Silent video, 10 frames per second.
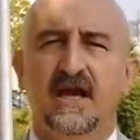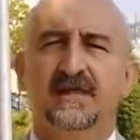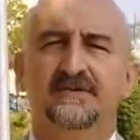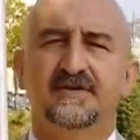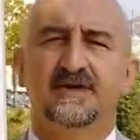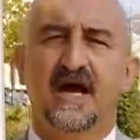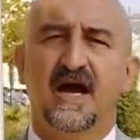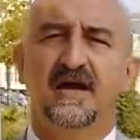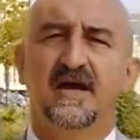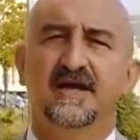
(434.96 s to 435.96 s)
at the
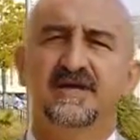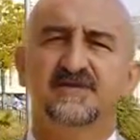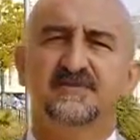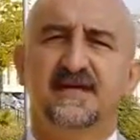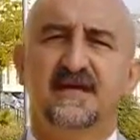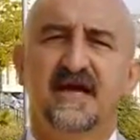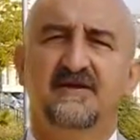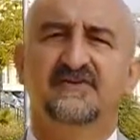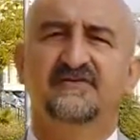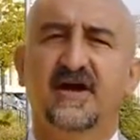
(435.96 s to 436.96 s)
IASP
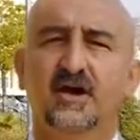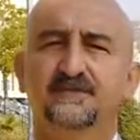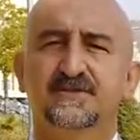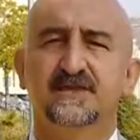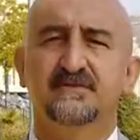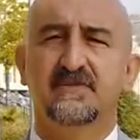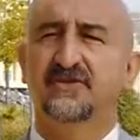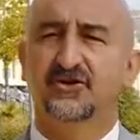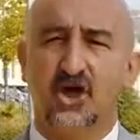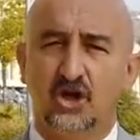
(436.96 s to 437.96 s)
have developed a
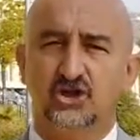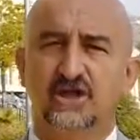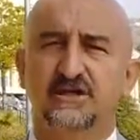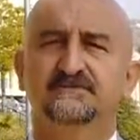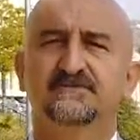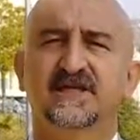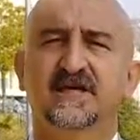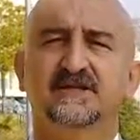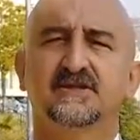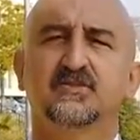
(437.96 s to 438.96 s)
methodology
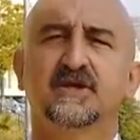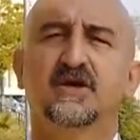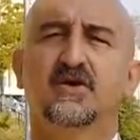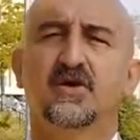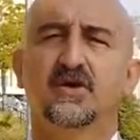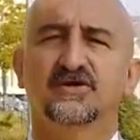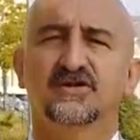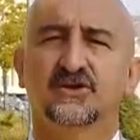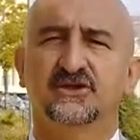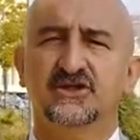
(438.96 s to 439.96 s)
that we call
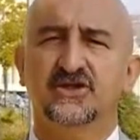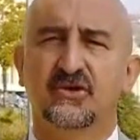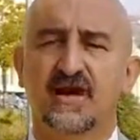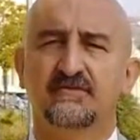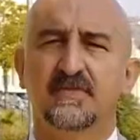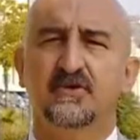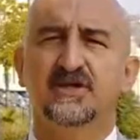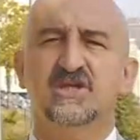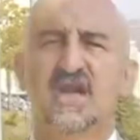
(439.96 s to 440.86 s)
Strategigram, which